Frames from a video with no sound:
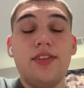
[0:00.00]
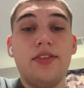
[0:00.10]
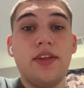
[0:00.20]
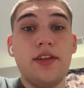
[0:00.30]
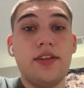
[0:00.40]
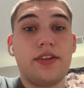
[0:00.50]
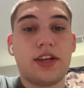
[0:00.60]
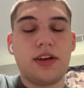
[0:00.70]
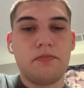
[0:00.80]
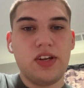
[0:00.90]
The
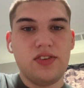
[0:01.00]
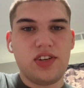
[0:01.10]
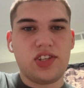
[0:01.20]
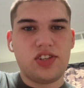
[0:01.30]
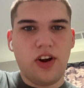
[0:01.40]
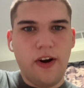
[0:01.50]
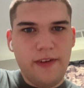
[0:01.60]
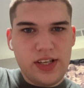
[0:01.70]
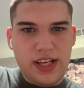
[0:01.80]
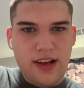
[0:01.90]
community
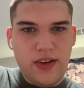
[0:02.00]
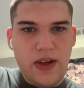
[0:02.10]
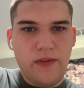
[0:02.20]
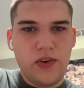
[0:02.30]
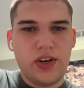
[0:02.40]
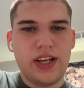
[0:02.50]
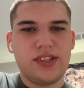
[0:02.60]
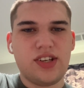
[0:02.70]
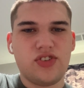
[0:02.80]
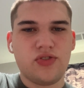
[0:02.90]
service, however,
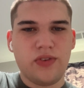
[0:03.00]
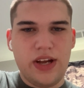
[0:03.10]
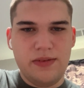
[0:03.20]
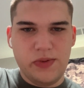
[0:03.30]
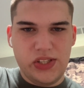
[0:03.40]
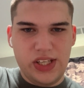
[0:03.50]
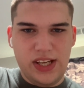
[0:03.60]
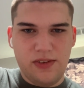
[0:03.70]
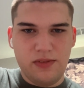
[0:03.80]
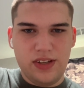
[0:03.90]
is a dream
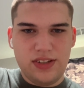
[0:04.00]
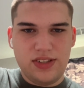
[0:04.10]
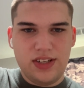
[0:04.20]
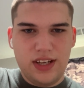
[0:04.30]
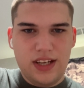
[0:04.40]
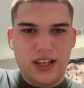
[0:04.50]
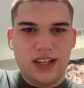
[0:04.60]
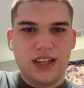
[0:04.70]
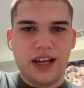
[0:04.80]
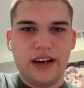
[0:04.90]
sequence.
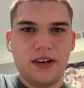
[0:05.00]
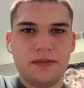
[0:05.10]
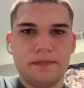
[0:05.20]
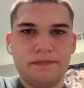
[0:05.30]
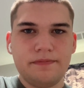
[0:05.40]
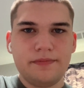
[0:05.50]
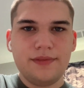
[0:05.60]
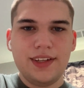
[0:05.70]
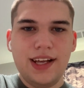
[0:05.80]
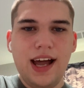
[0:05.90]
Now,
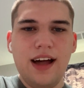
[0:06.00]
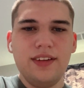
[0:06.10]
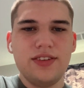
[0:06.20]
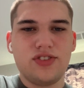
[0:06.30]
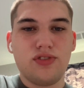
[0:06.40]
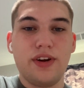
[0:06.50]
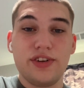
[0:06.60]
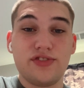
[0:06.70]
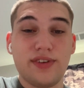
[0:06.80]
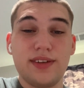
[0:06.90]
I'll enjoy a
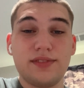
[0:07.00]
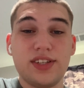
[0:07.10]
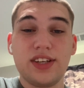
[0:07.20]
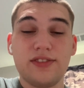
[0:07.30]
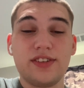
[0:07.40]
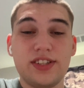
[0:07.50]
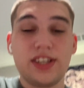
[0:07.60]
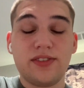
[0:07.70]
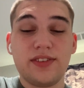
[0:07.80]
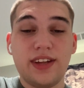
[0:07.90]
dream sequence
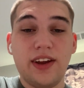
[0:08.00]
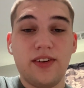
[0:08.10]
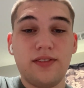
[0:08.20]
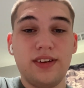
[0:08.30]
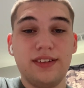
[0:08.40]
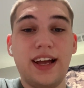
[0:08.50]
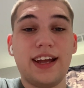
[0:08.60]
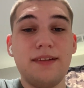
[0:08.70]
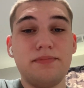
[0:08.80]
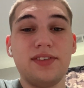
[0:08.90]
here and there.
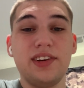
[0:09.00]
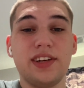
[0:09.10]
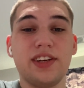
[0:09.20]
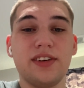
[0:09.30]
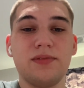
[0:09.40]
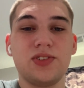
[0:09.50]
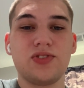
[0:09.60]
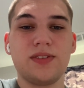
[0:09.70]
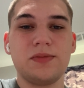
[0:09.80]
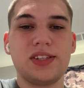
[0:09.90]
Like, I'm pretty good with
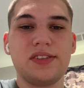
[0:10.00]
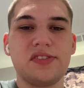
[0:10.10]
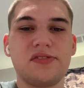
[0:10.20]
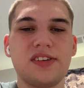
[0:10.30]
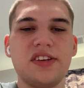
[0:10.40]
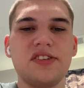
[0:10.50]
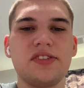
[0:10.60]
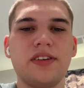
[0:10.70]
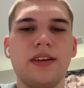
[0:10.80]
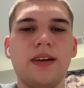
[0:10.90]
dream
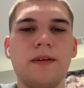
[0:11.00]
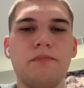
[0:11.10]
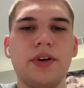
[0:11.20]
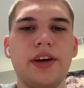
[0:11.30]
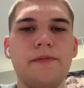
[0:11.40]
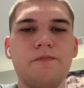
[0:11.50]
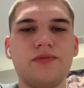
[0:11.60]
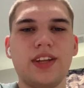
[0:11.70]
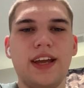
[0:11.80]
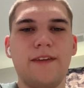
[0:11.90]
sequences, but
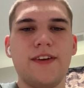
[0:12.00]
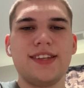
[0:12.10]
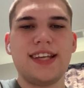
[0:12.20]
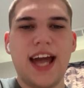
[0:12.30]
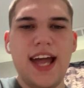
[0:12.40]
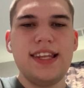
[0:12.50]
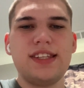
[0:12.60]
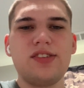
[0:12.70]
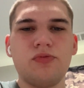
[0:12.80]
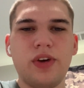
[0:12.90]
if it
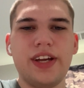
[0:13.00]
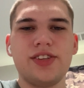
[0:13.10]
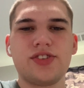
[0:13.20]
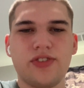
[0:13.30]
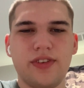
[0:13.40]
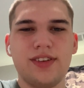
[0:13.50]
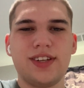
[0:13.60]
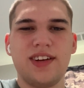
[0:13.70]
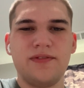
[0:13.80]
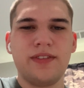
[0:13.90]
takes away screen
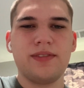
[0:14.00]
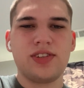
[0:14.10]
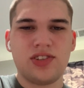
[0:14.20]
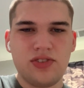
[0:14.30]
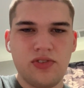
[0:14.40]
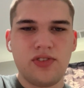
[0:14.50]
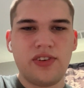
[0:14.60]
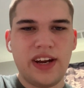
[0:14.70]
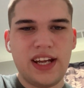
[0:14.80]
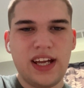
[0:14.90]
time from the
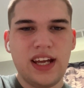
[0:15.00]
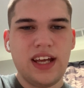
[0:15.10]
story,